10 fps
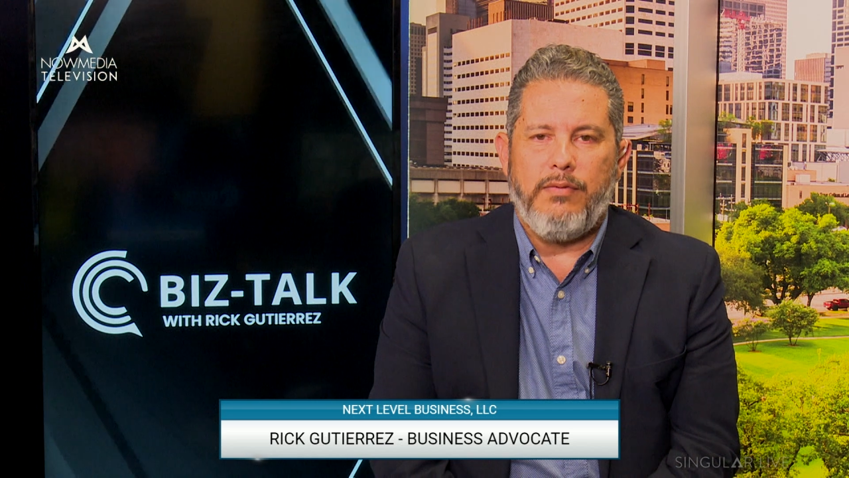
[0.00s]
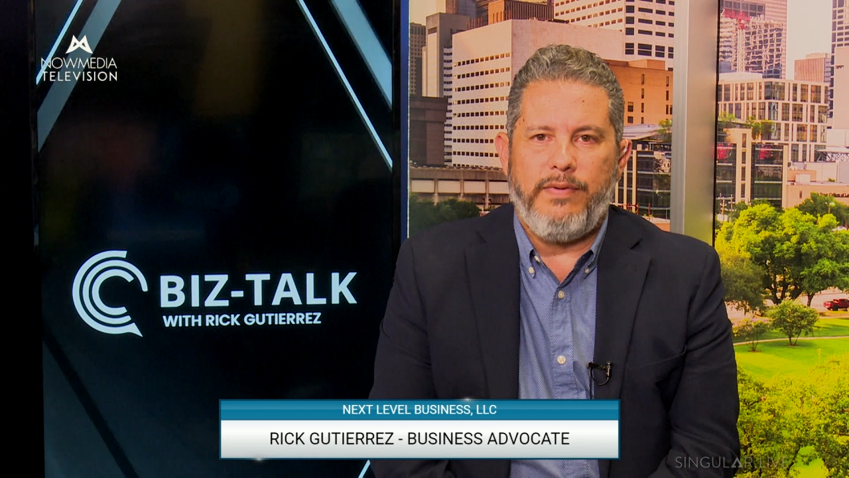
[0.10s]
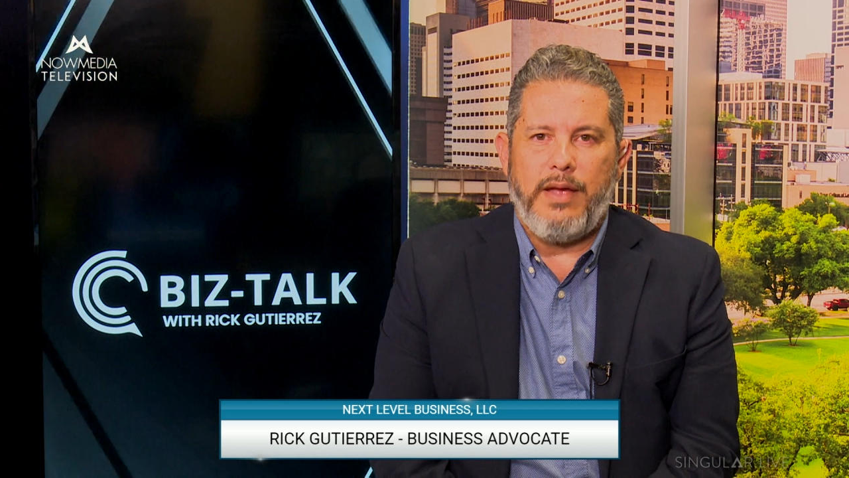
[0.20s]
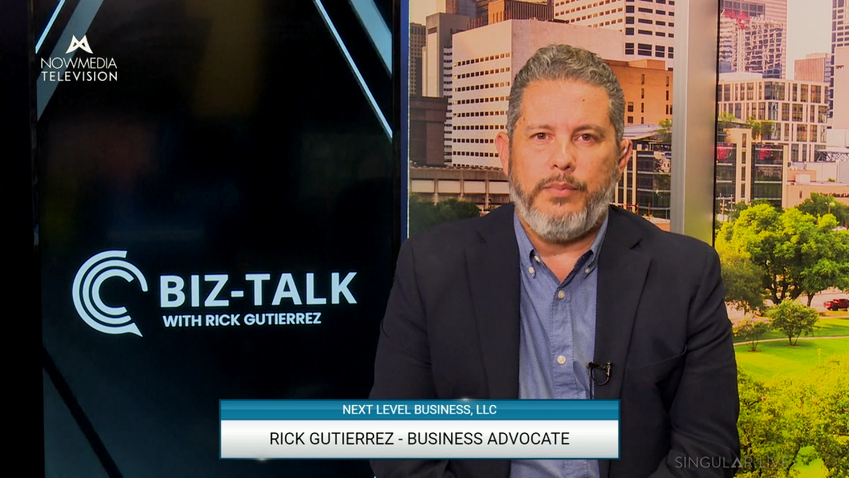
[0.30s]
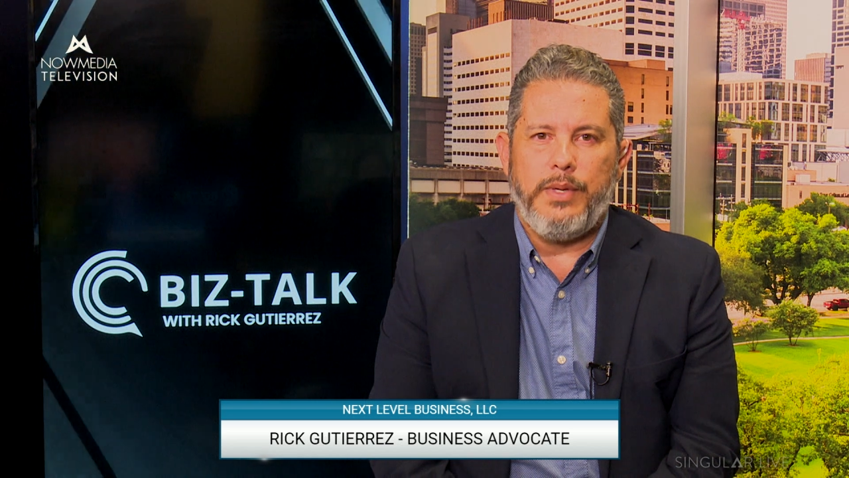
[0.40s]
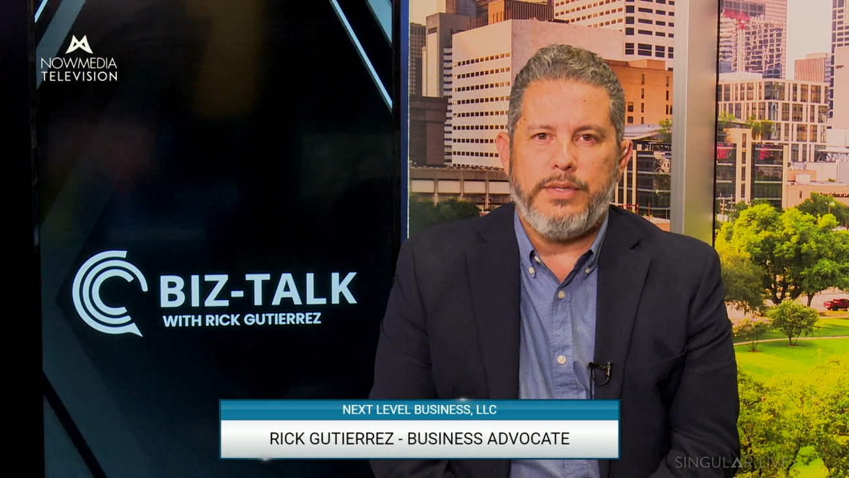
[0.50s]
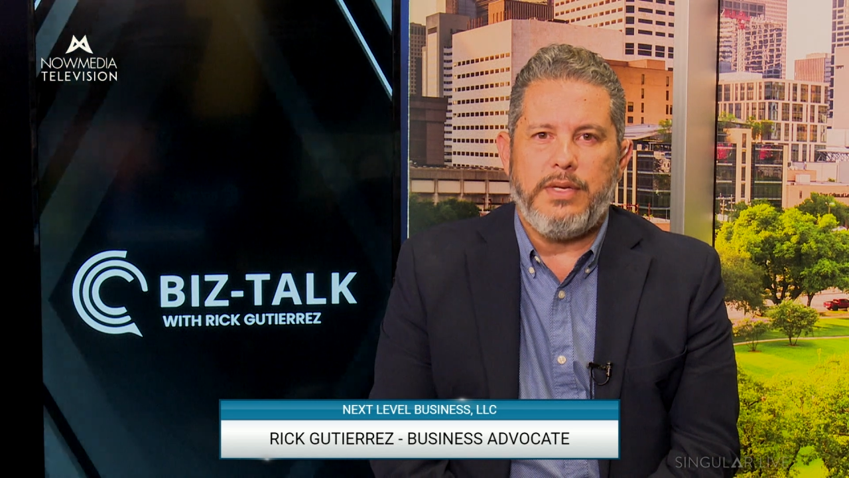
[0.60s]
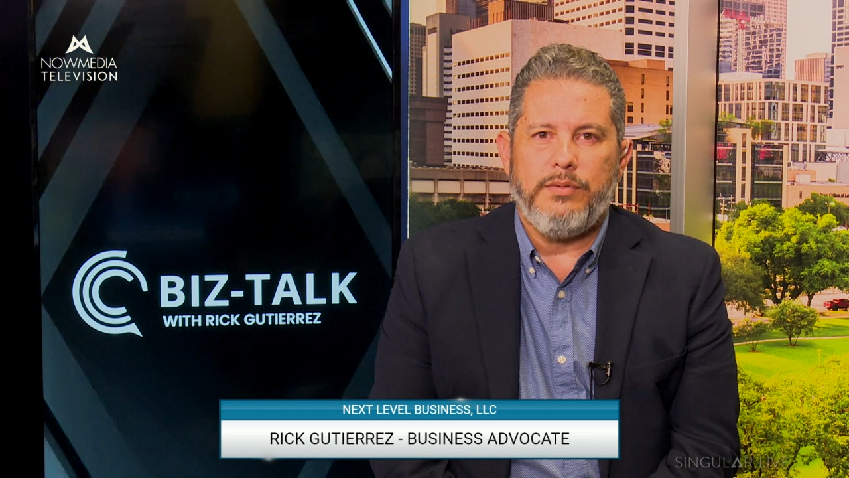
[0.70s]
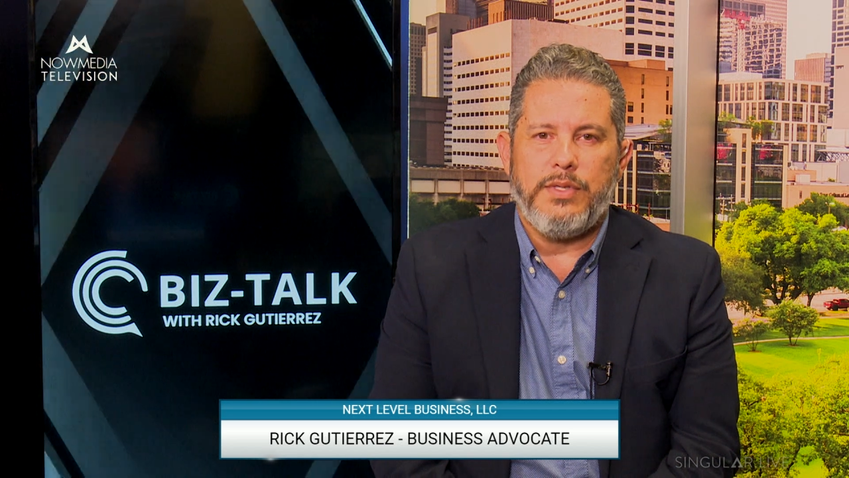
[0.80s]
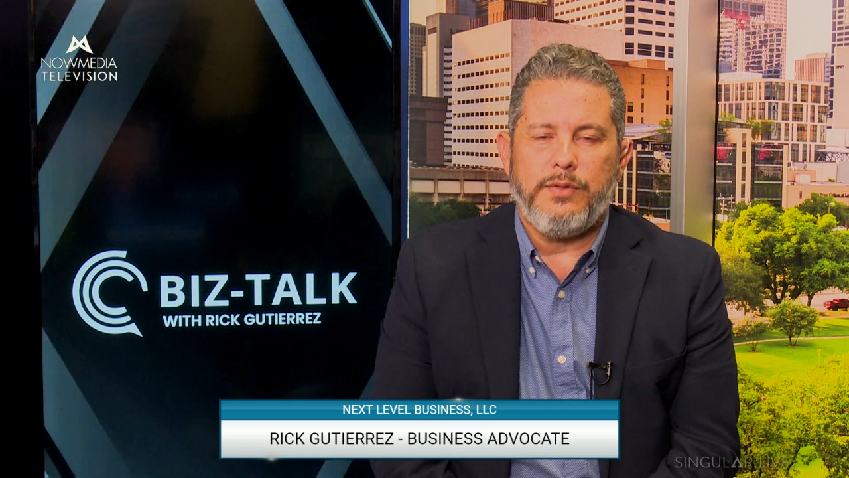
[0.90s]
5 months
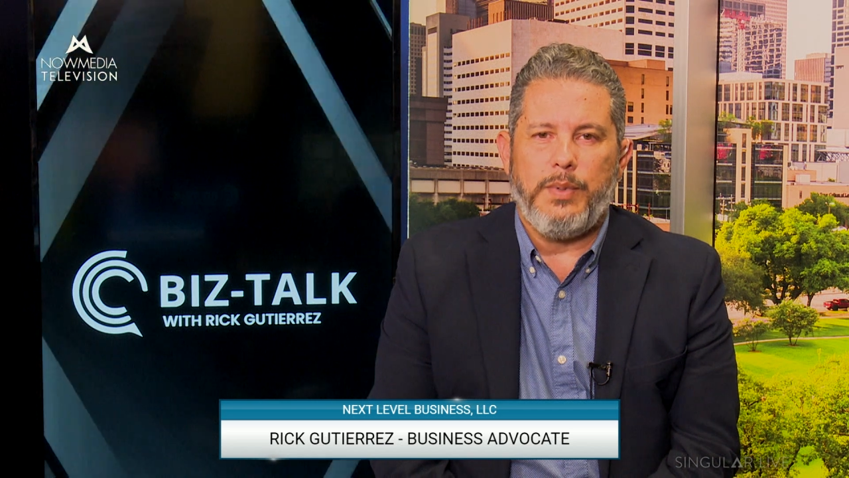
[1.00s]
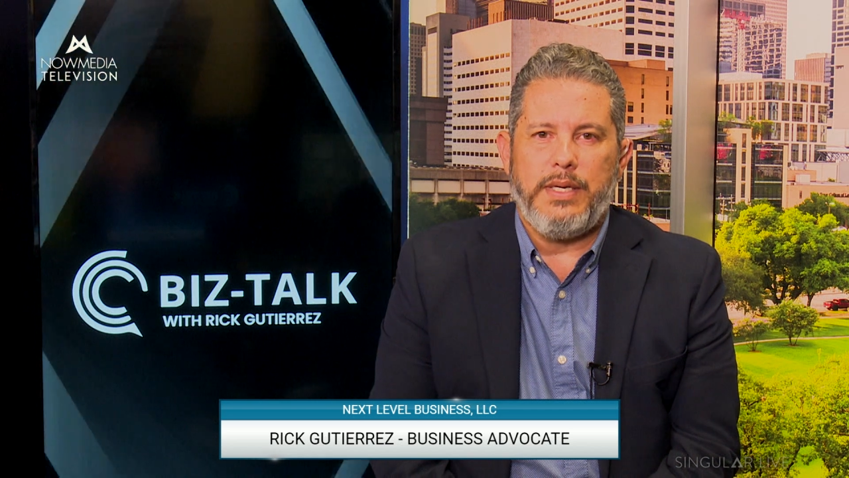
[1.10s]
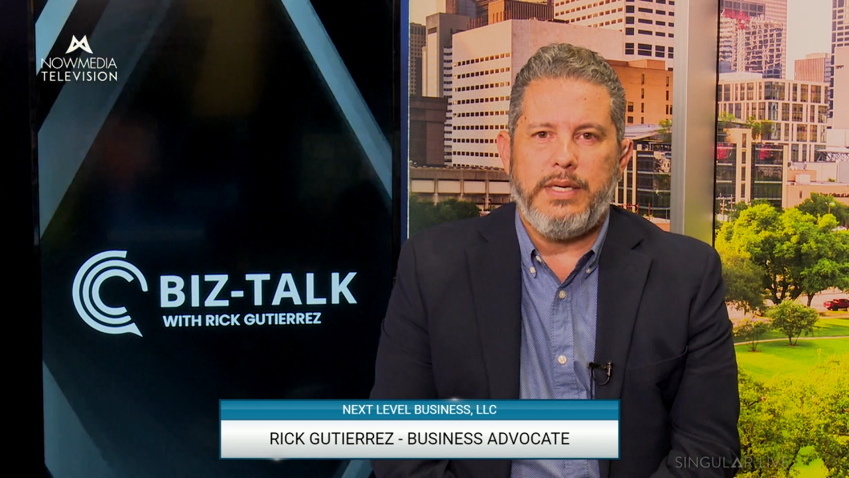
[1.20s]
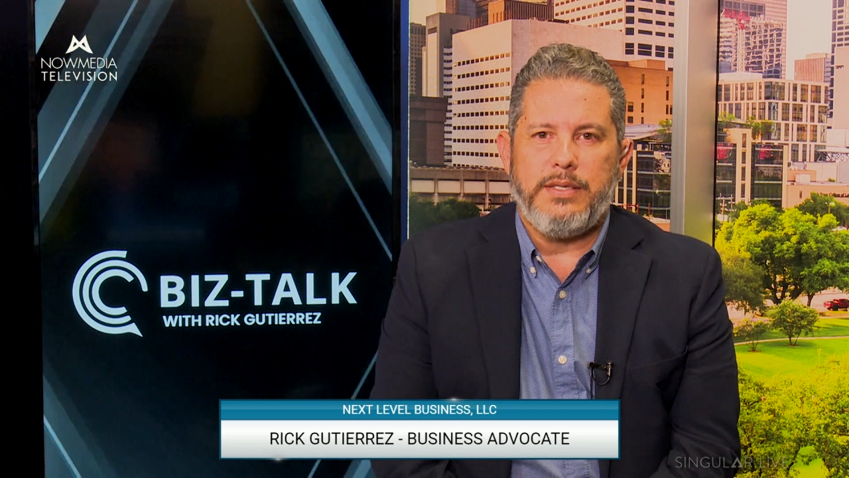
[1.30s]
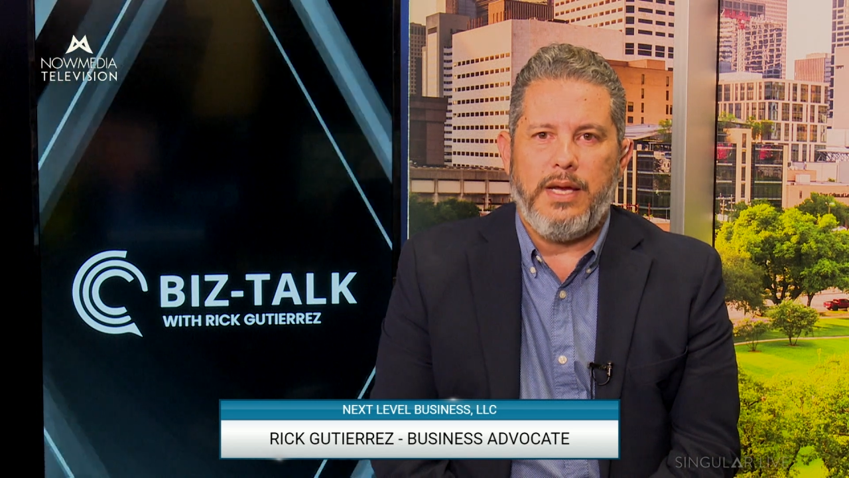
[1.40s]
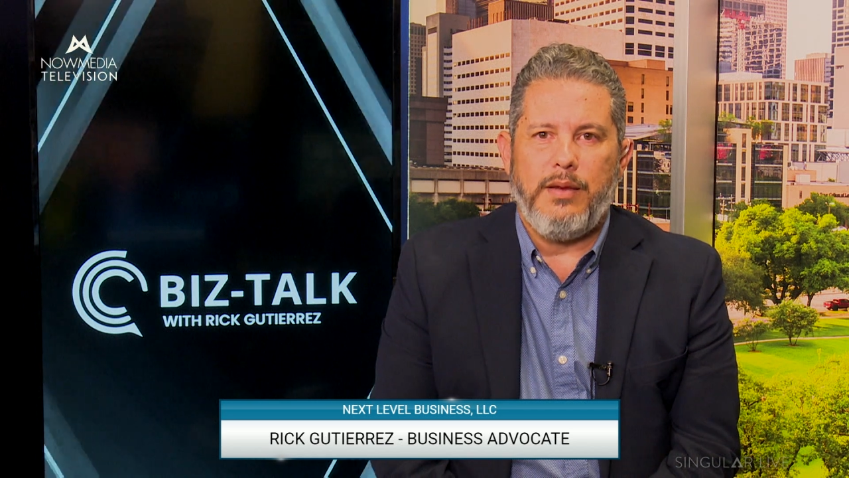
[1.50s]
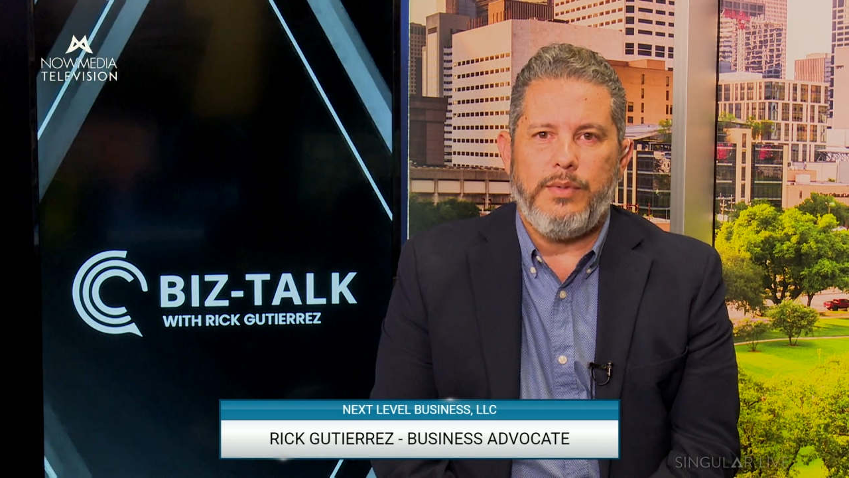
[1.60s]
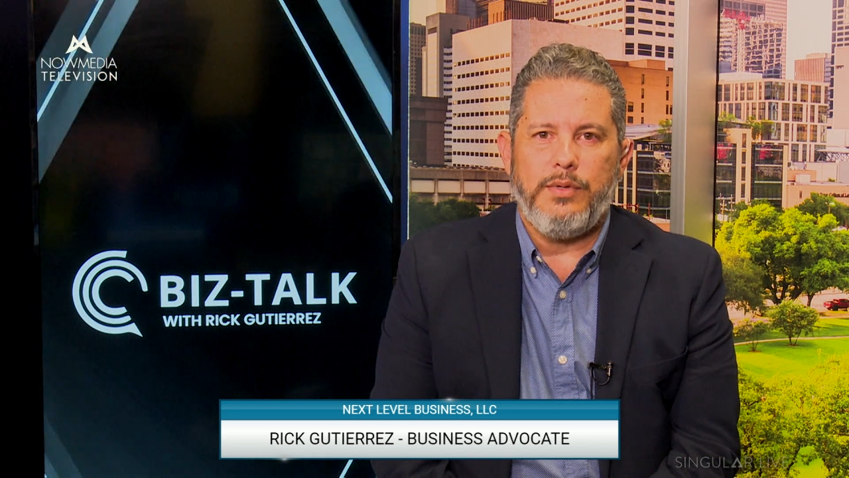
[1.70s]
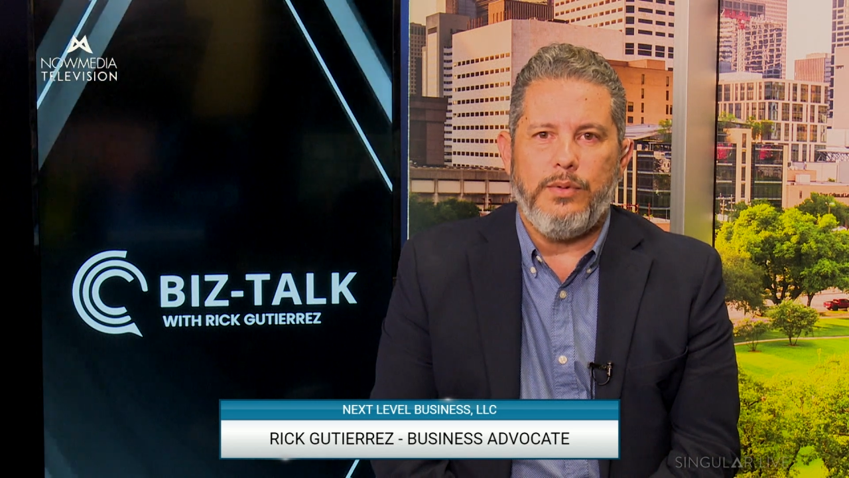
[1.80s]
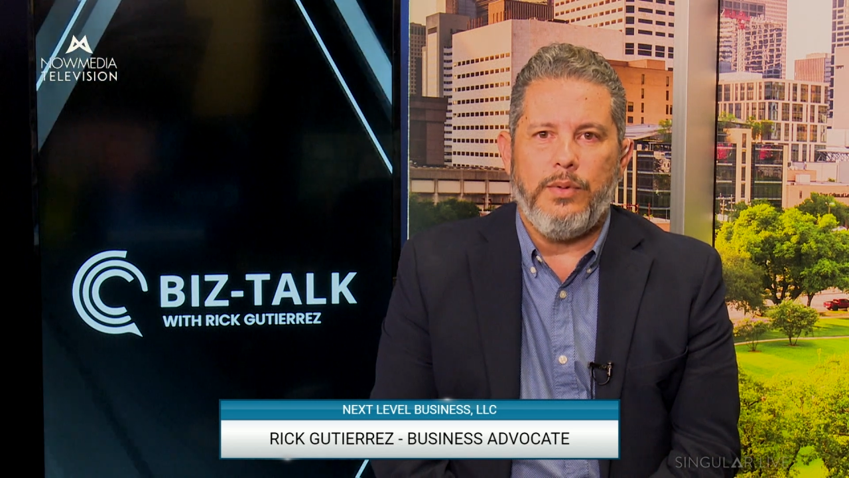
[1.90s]
gives us plenty of time
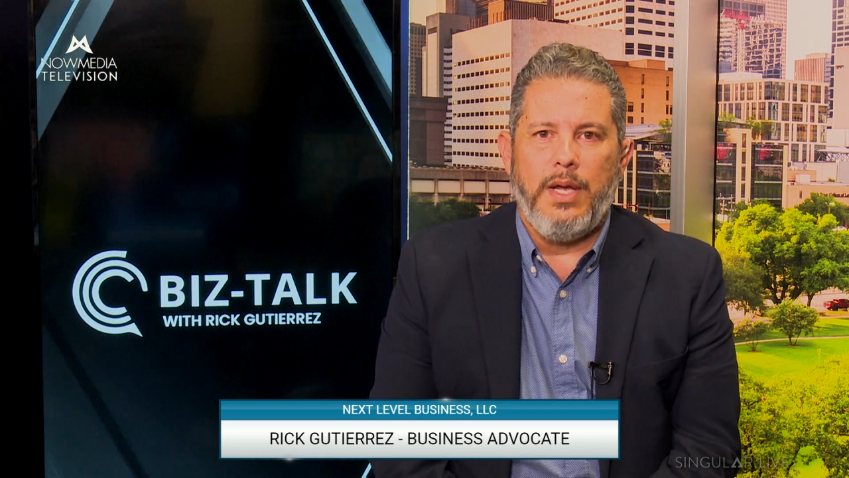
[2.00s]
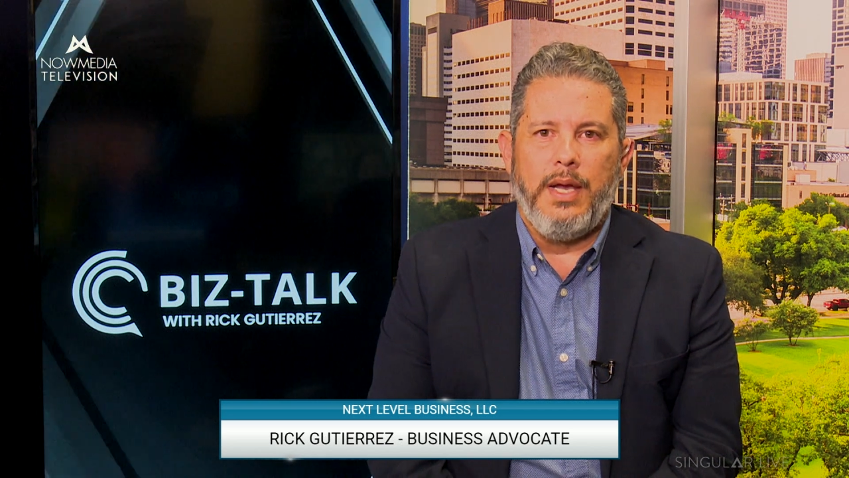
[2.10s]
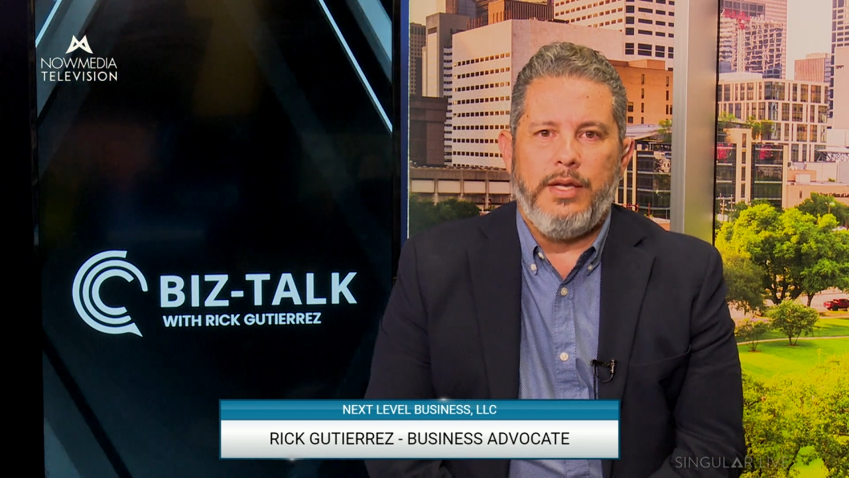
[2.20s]
to